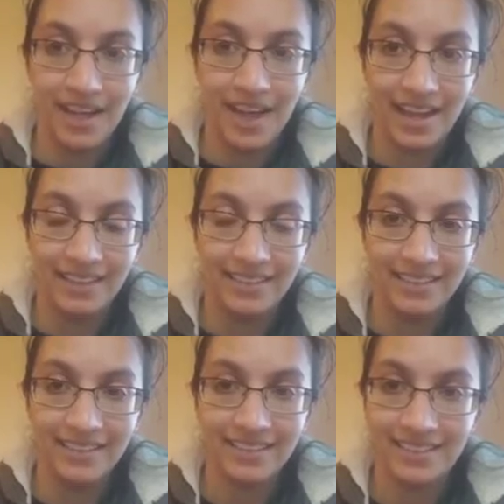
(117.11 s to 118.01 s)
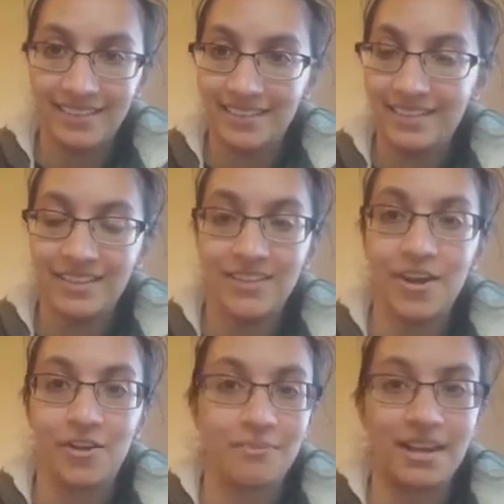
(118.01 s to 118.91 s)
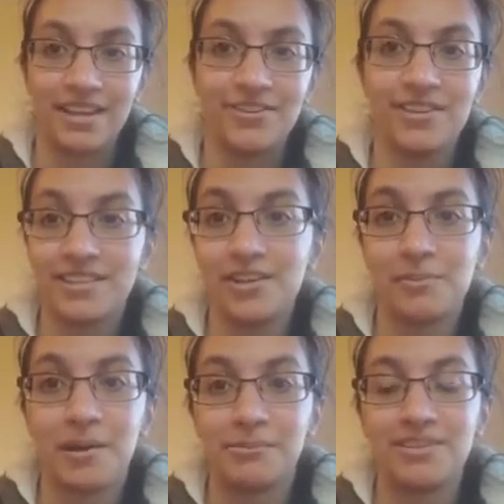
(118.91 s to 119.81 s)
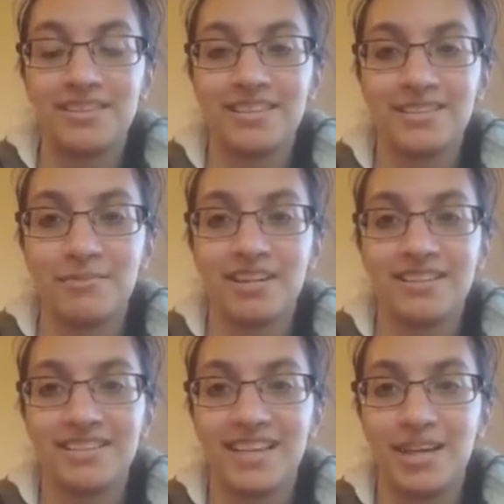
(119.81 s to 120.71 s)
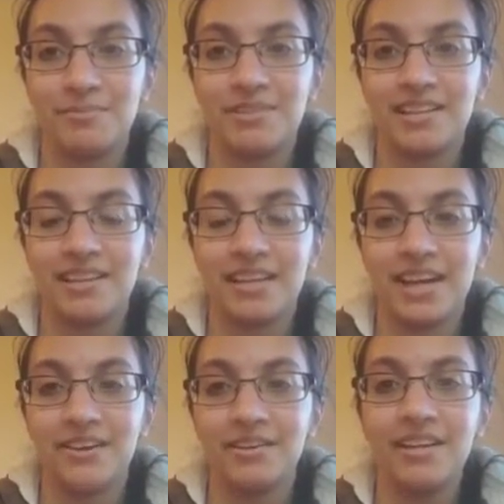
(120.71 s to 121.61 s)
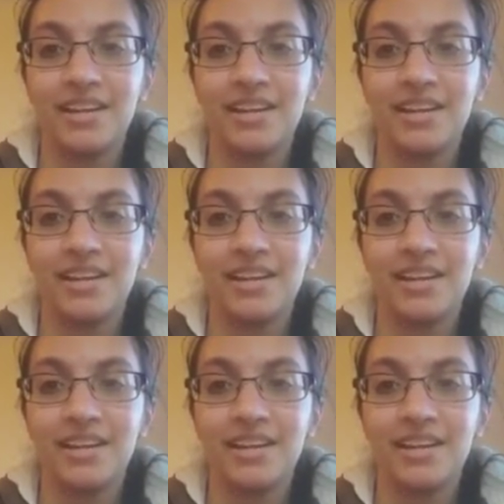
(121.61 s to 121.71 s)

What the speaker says: And oh man, you can tell how popular this is because this keeps selling out.